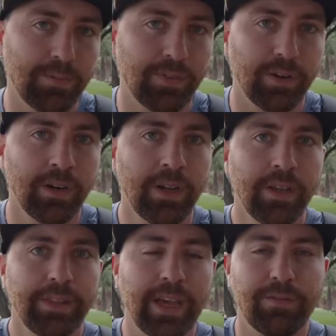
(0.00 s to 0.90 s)
for
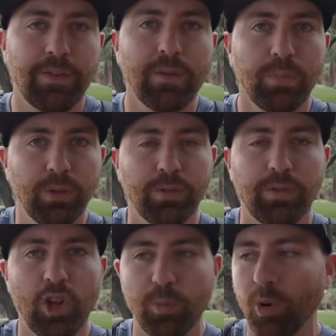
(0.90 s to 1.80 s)
that FunBlue
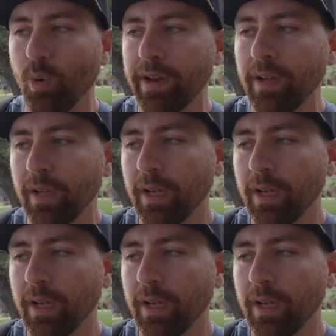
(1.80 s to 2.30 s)
foldable one,